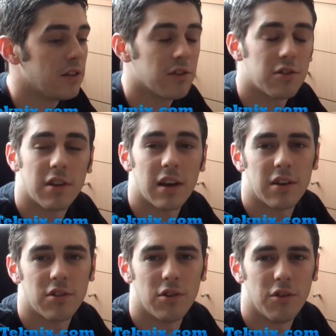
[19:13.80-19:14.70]
just
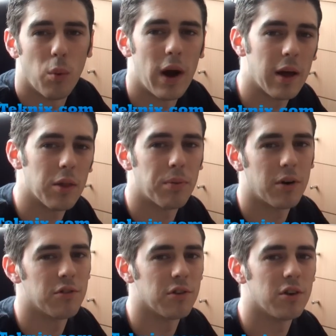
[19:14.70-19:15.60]
uh, sort of weigh up the
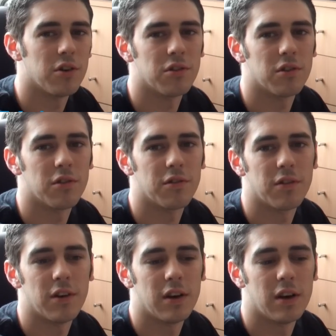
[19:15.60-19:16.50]
pros and cons
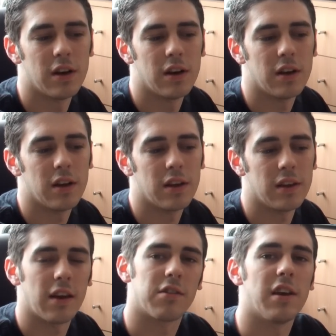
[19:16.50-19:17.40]
of
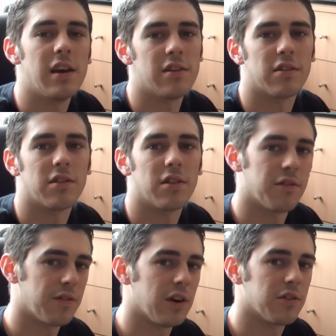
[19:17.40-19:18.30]
yes it is
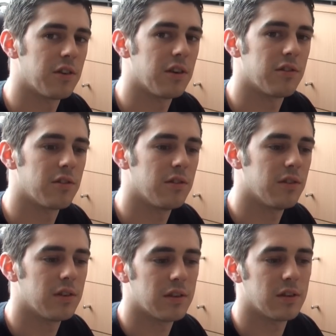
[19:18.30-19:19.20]
the fastest
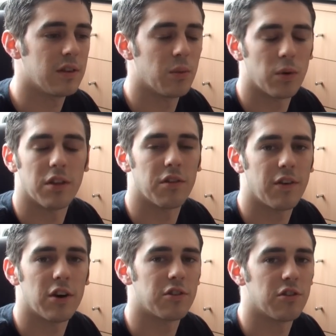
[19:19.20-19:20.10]
you know one of the
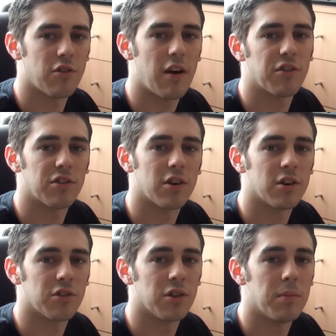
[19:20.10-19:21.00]
fastest graphics
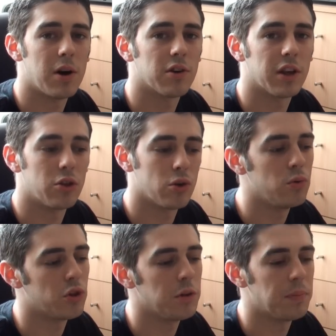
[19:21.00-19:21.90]
cards on the market
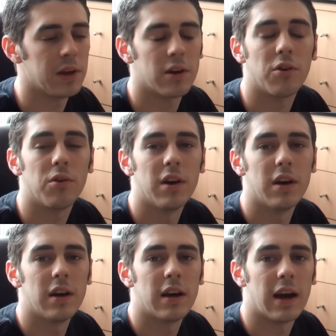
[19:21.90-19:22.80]
dual GPU
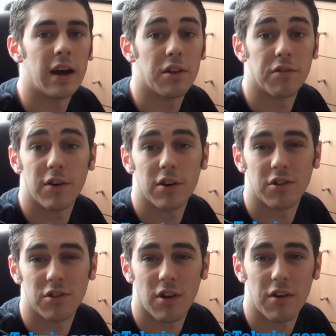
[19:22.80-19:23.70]
and the
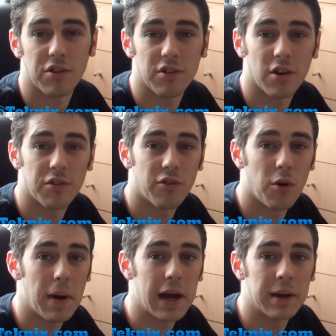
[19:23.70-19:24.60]
fastest graphics card
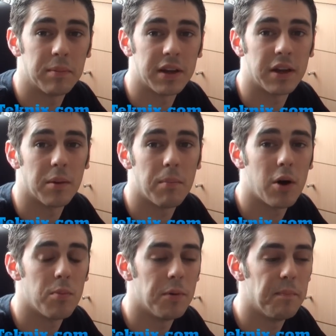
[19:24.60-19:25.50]
from AMD at the
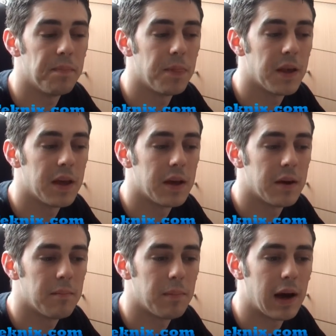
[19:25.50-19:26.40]
moment
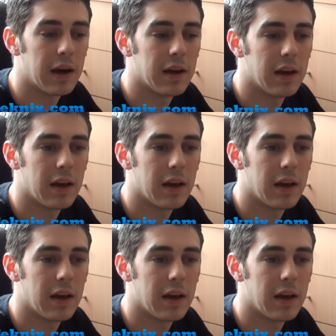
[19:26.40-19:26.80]
but